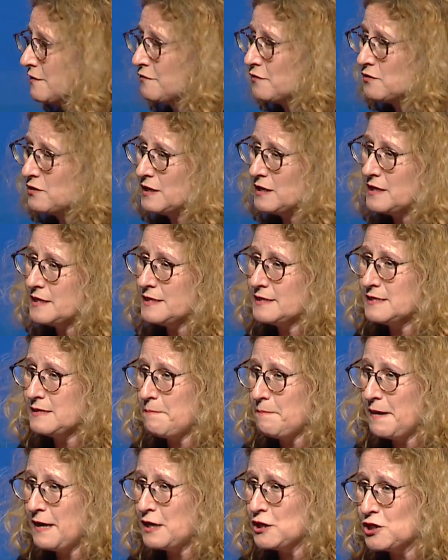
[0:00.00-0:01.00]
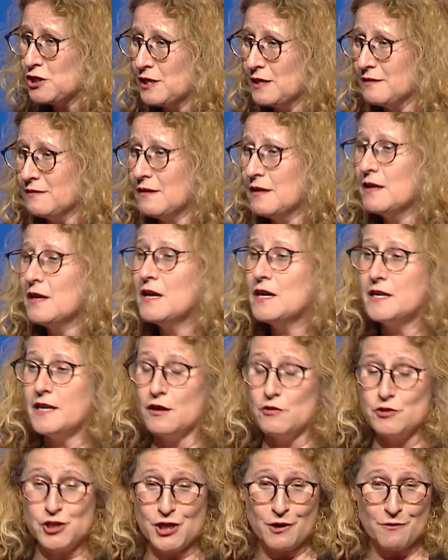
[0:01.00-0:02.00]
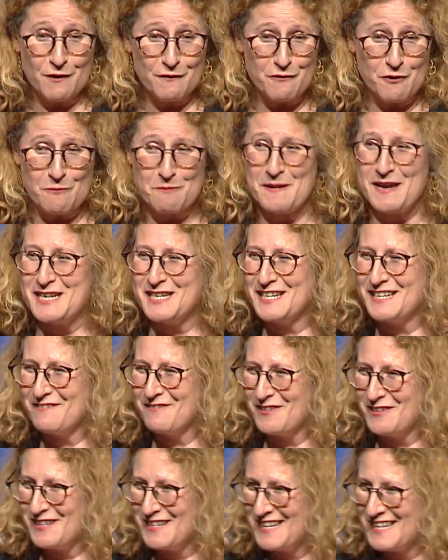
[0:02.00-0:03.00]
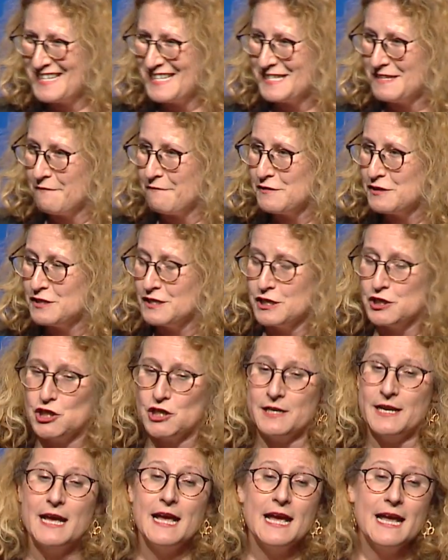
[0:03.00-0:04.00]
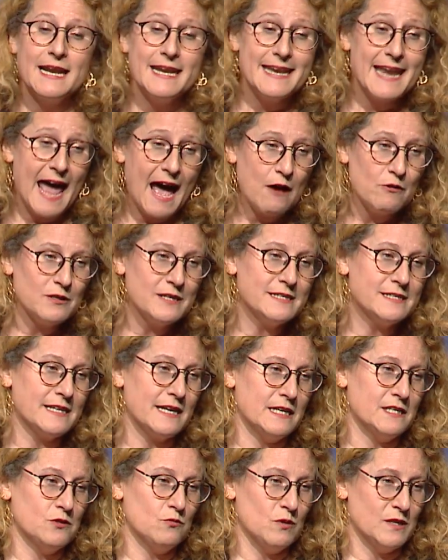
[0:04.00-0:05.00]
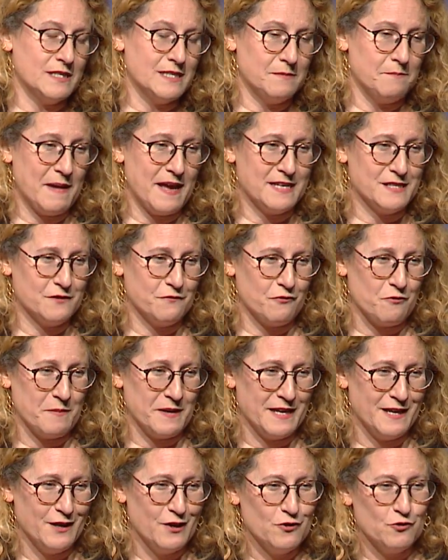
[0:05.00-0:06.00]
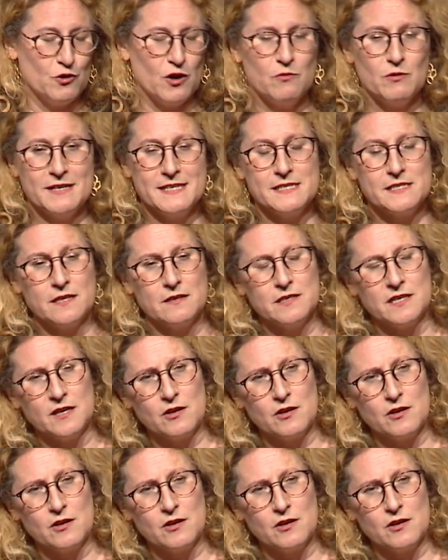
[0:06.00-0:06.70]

if you did it as a patient. Now share with your patient if you did it as a physician. Now discuss what's best for me. Do I want to start